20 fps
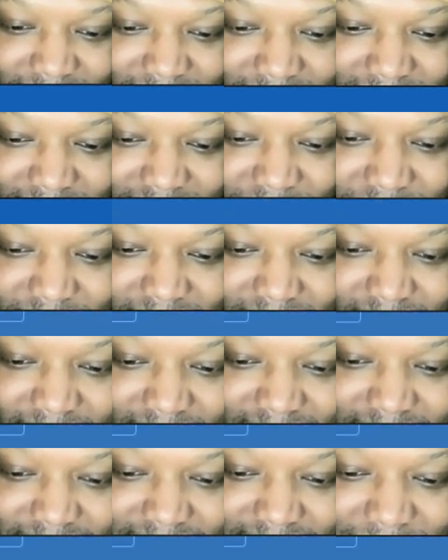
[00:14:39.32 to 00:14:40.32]
I ain't asked for it
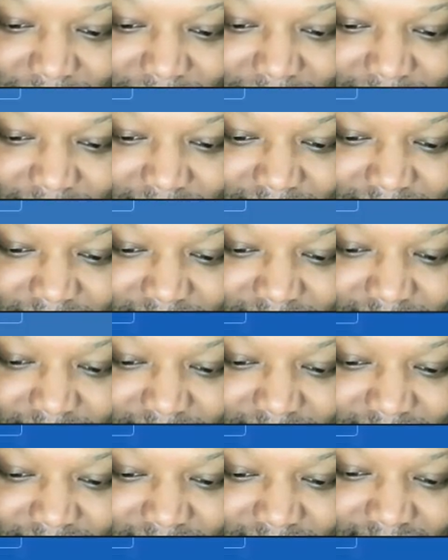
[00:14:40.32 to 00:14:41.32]
in HTML.
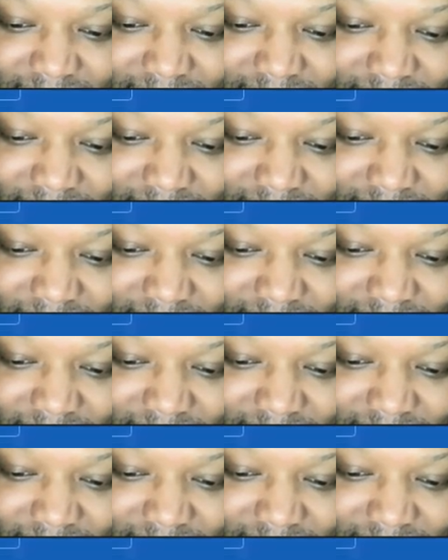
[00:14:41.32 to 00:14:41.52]
Gee,